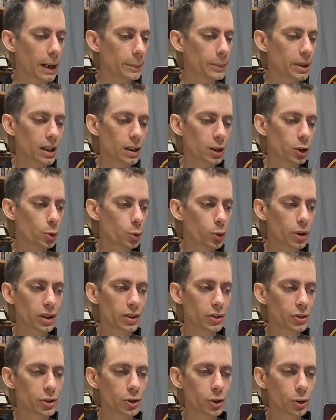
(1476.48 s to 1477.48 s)
I'm not
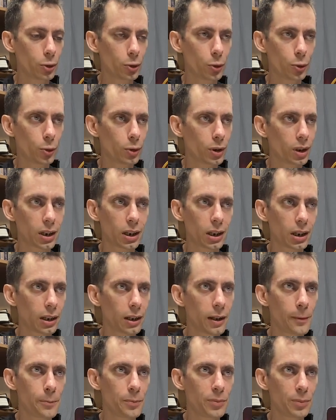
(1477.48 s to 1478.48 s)
going
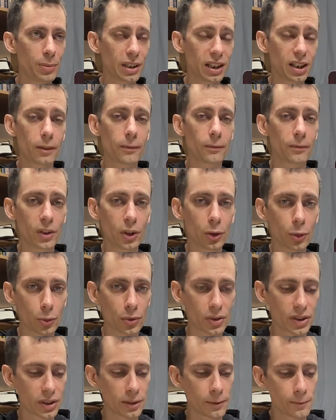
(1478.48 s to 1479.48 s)
to be
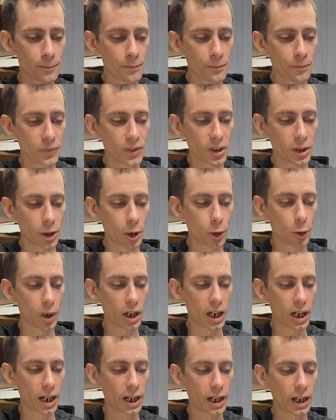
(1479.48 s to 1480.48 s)
confused. You
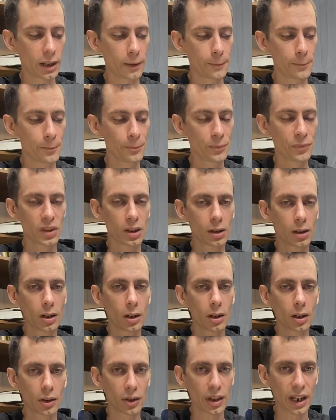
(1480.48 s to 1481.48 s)
know,
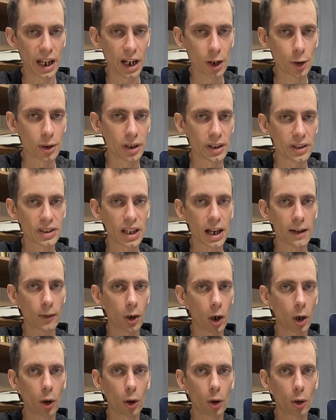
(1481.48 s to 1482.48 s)
the Aries,
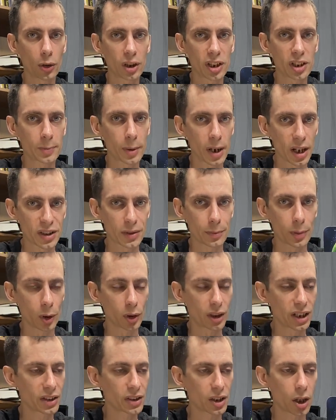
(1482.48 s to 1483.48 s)
have all these
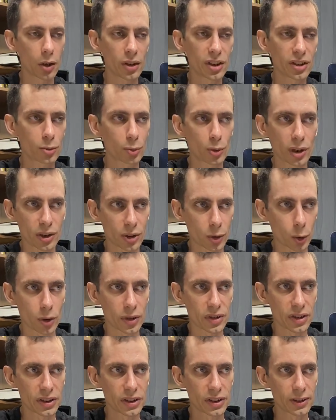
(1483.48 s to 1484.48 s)
possibilities, all these
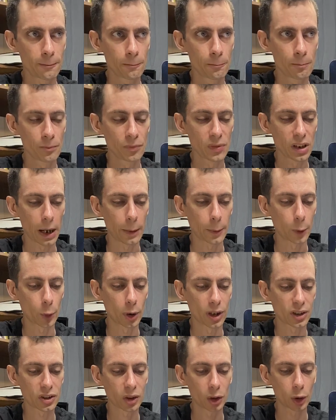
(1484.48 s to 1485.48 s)
resources. I'm
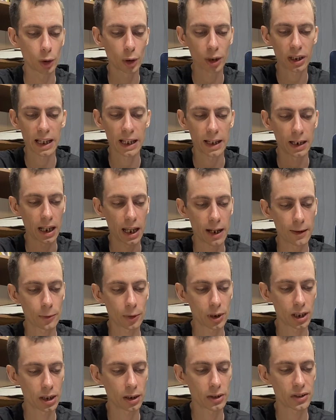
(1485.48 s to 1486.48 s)
going to look at
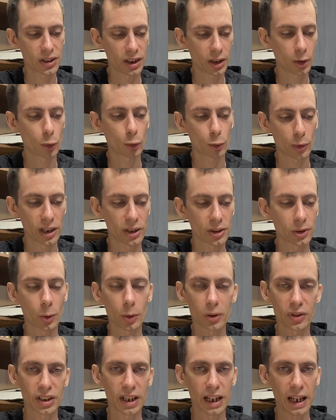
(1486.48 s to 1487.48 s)
every single
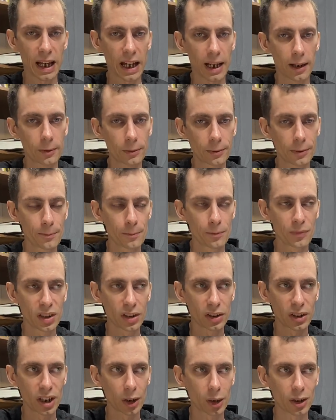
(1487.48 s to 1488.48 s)
resource I have
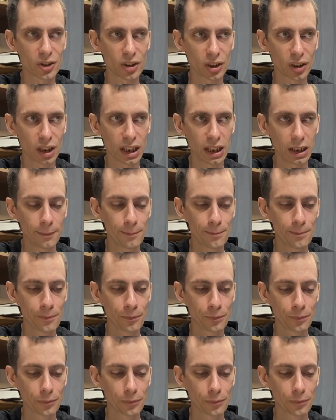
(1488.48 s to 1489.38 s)
diligently,